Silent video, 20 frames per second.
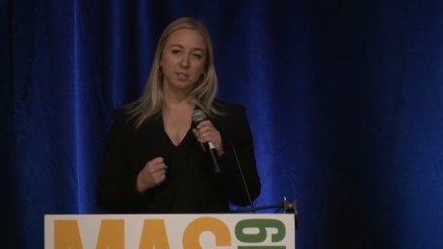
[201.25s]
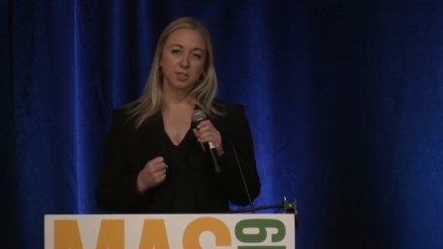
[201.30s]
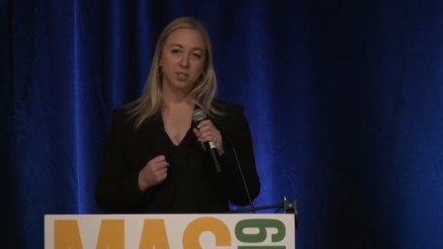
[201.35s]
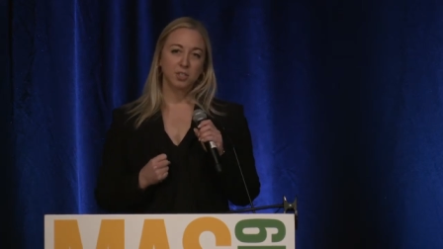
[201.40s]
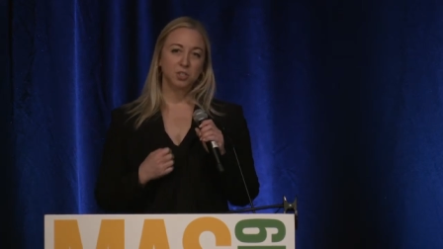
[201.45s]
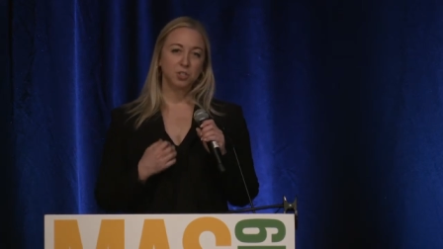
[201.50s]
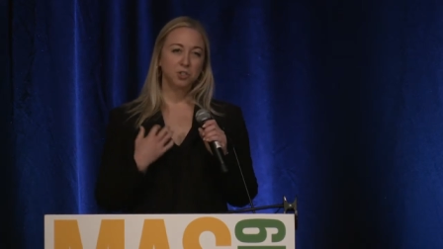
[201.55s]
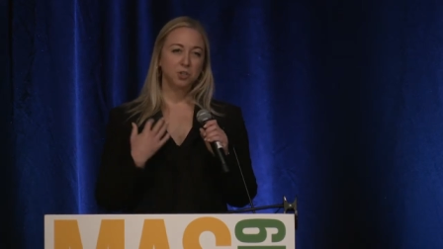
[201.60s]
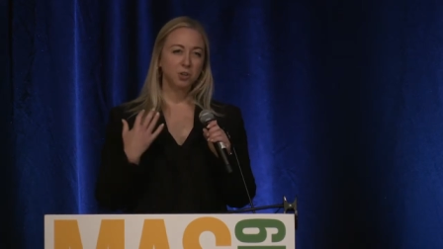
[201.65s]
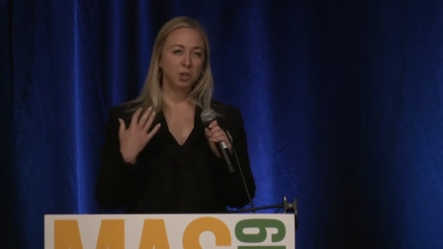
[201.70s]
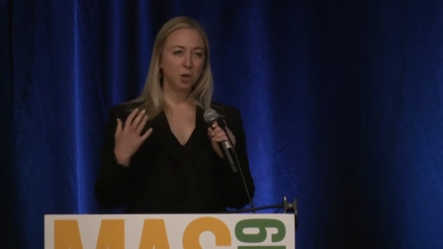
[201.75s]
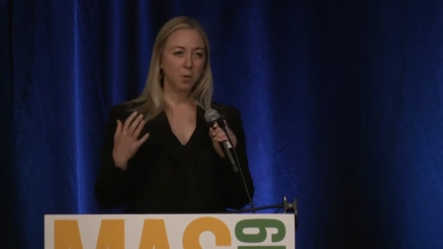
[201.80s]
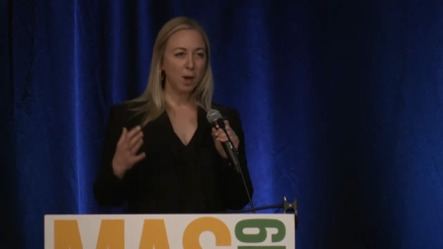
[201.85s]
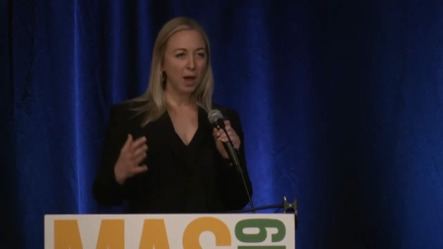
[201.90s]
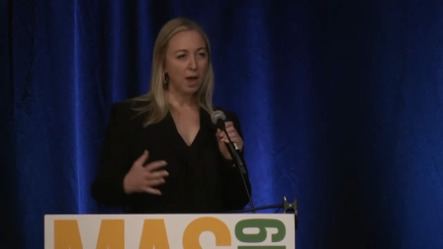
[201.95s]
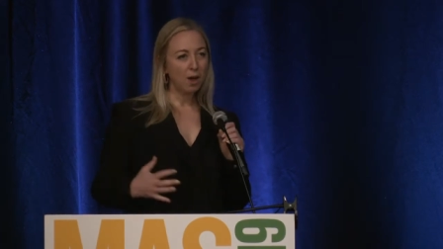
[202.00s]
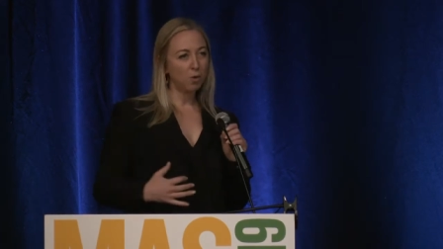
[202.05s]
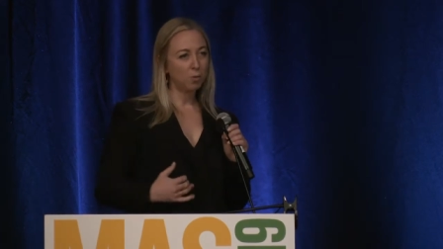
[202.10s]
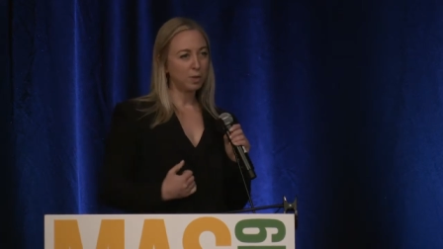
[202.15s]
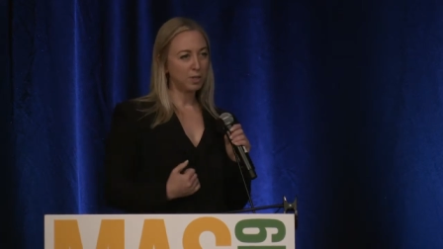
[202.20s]
to show you
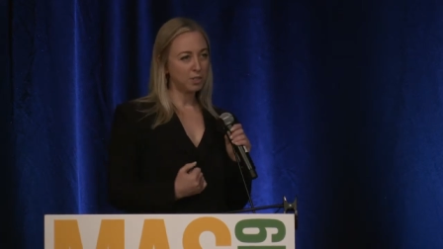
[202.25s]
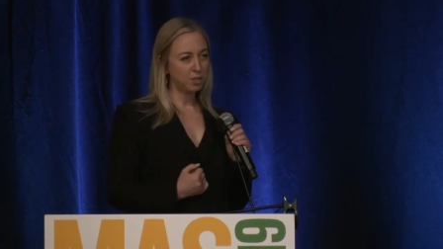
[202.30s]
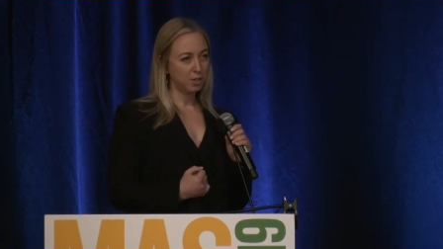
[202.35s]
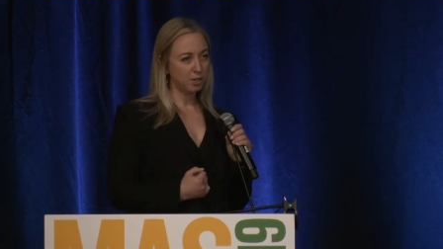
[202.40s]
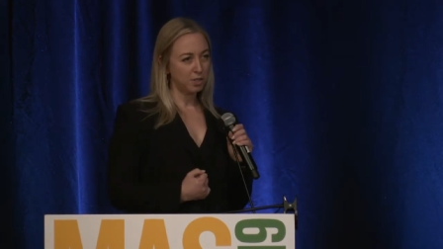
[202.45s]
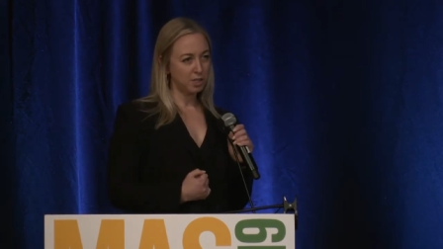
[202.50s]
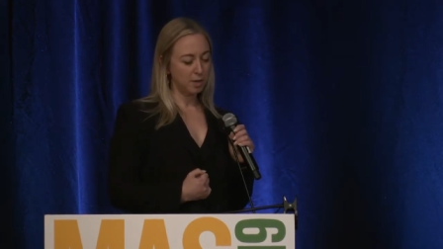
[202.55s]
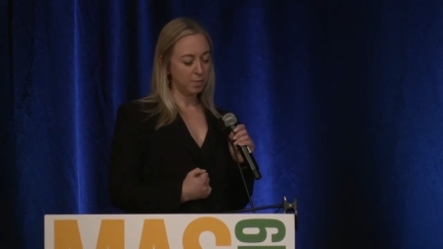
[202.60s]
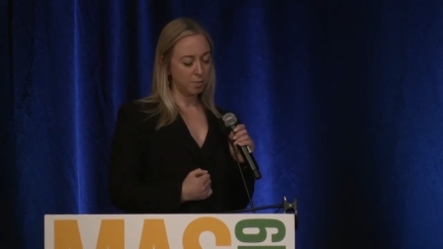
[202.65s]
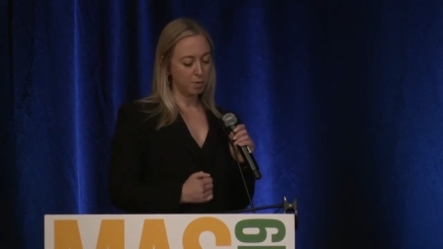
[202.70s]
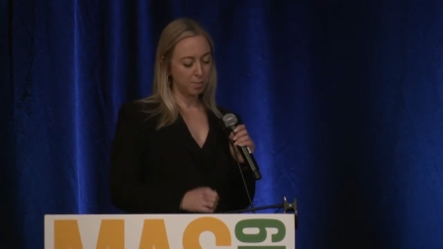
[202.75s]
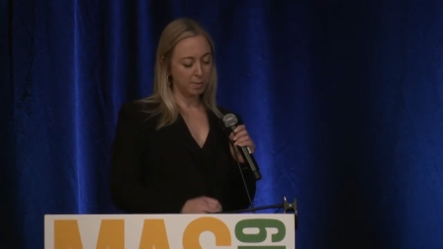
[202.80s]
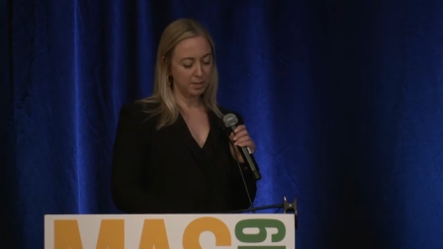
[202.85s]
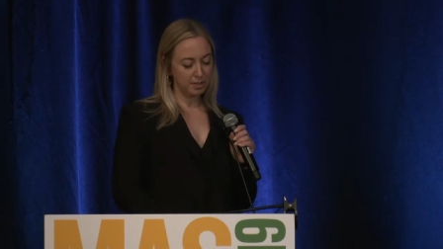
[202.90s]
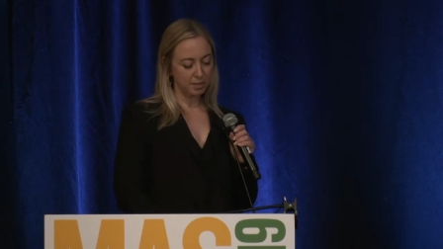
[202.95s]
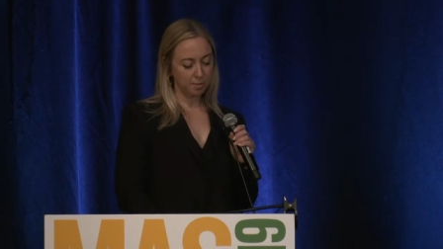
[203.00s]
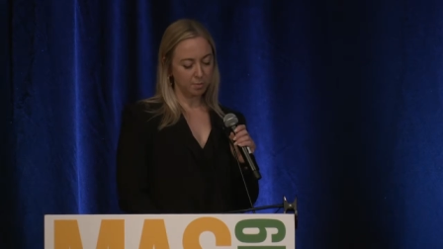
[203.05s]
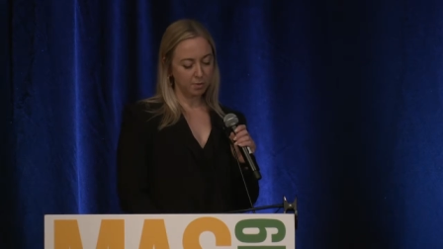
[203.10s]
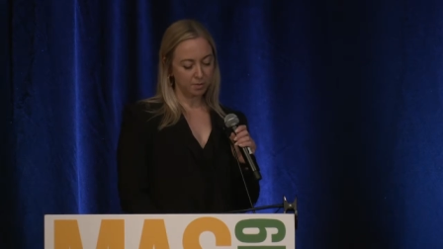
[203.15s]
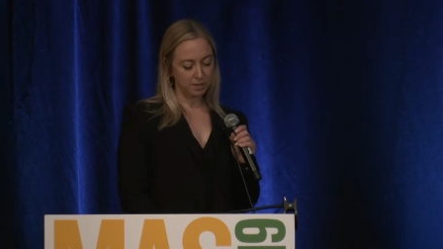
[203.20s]
how we start to implement
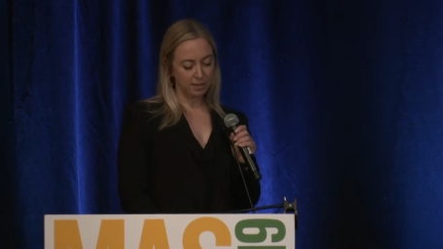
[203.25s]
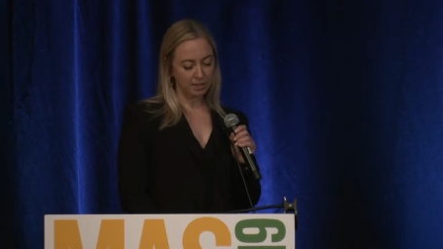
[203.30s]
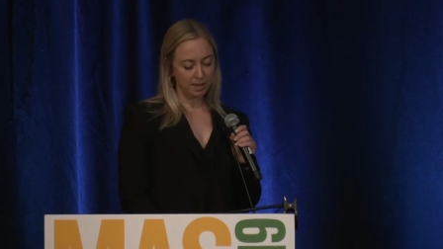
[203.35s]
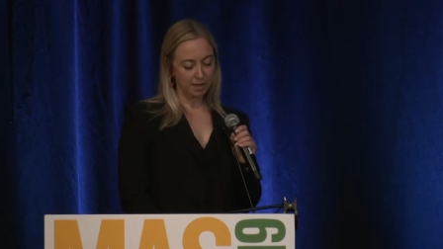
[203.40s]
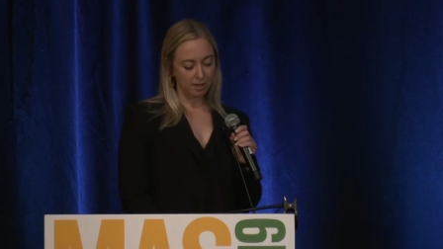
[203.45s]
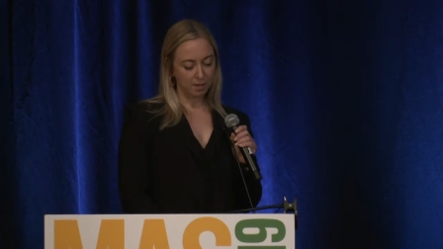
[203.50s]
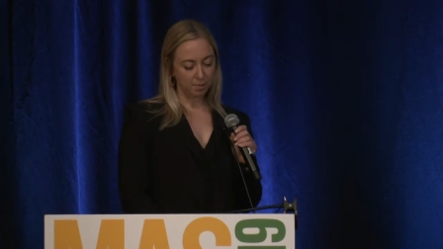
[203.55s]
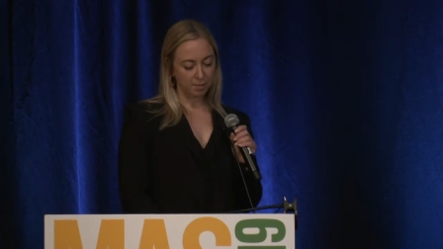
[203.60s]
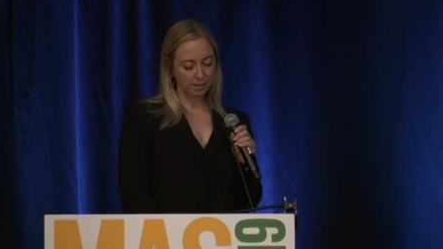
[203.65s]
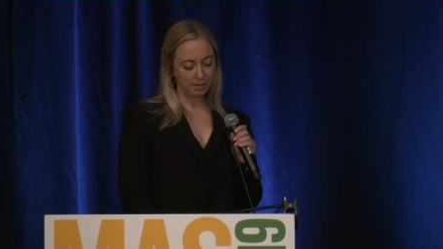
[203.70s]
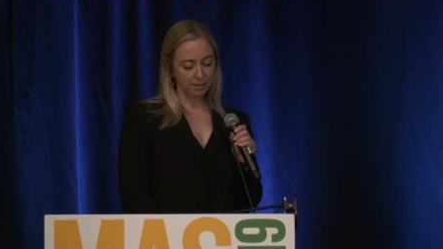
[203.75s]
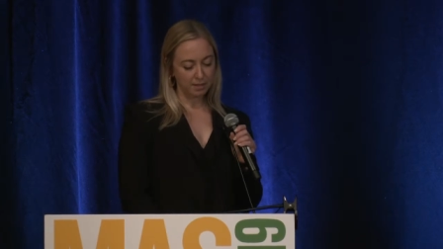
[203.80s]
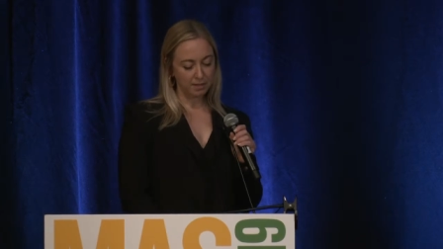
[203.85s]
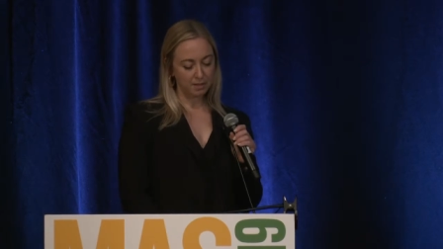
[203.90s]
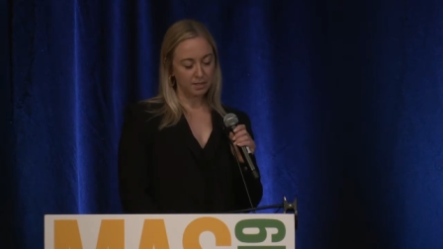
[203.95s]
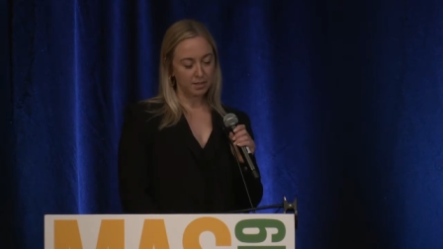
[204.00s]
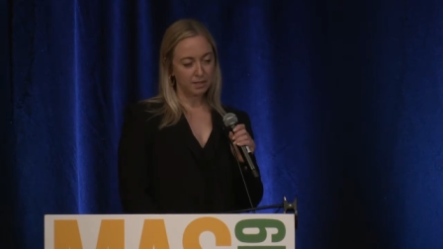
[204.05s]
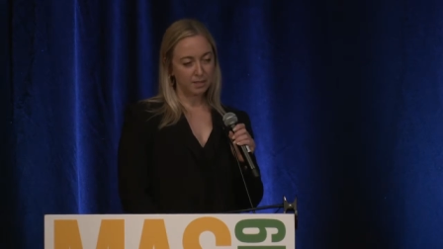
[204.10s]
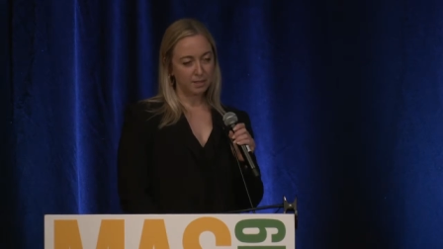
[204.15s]
some of these elements.